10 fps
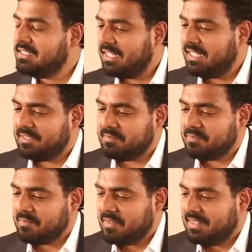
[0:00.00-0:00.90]
their
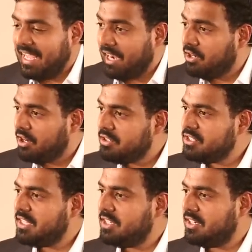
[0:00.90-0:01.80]
the
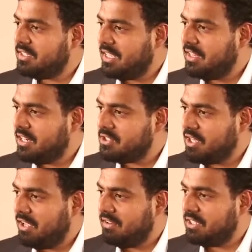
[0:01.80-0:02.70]
energy that you're that they're
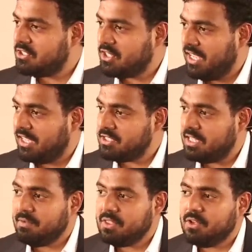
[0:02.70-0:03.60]
sharing change,
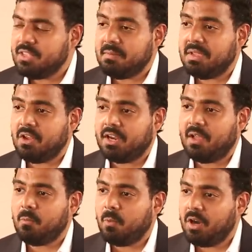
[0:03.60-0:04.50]
even though they may not
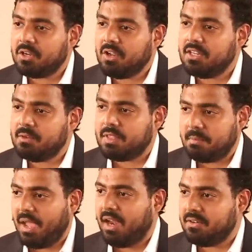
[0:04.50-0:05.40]
have worked on it with
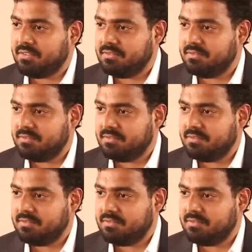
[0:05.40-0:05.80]
a pattern?